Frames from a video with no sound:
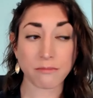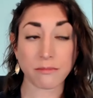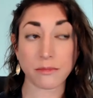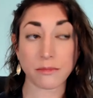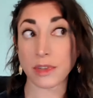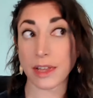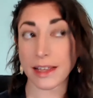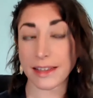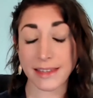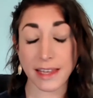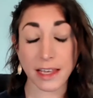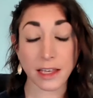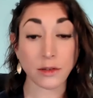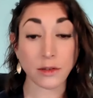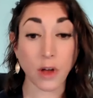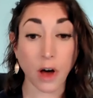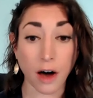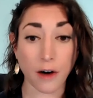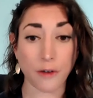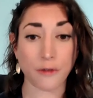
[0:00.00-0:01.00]
let's say
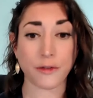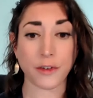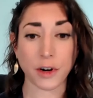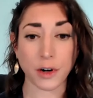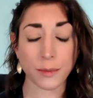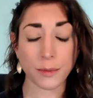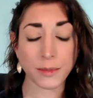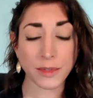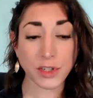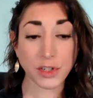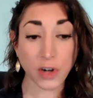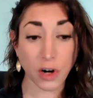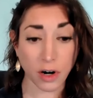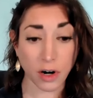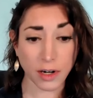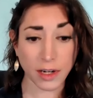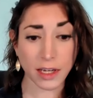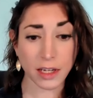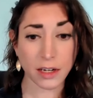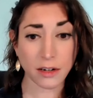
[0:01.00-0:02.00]
law firm's
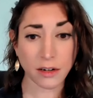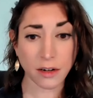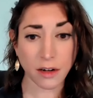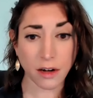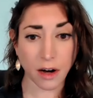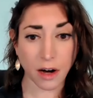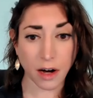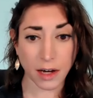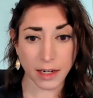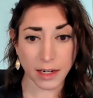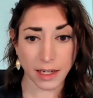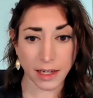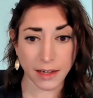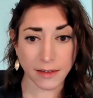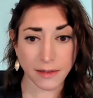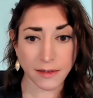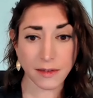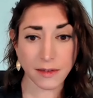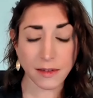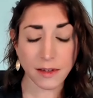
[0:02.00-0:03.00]
target
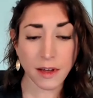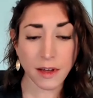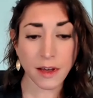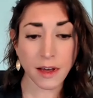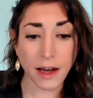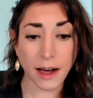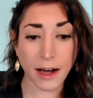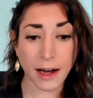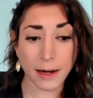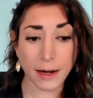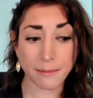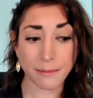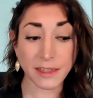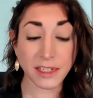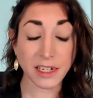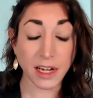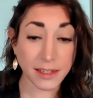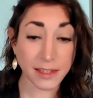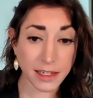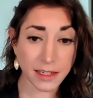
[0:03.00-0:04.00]
audience?
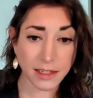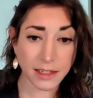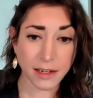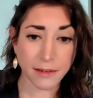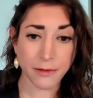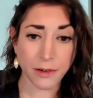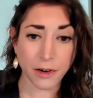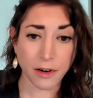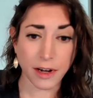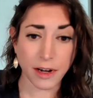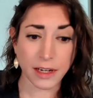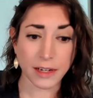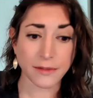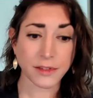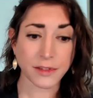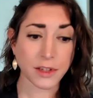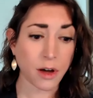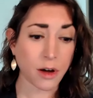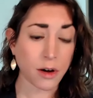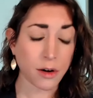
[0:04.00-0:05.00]
Does it differ? And if
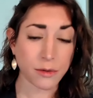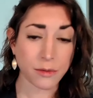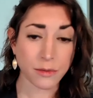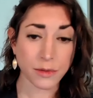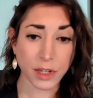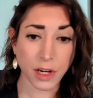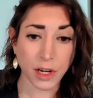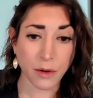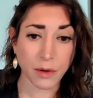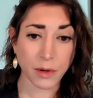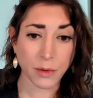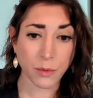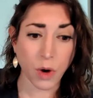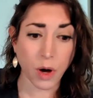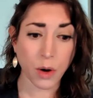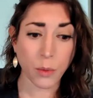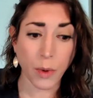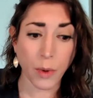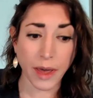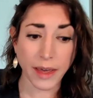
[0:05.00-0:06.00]
so, in
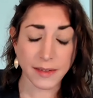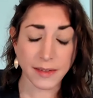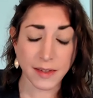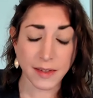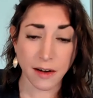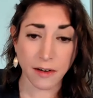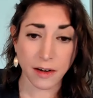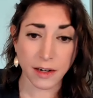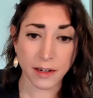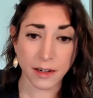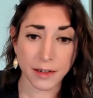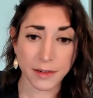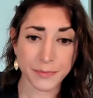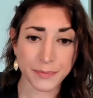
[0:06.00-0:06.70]
what ways, Erin?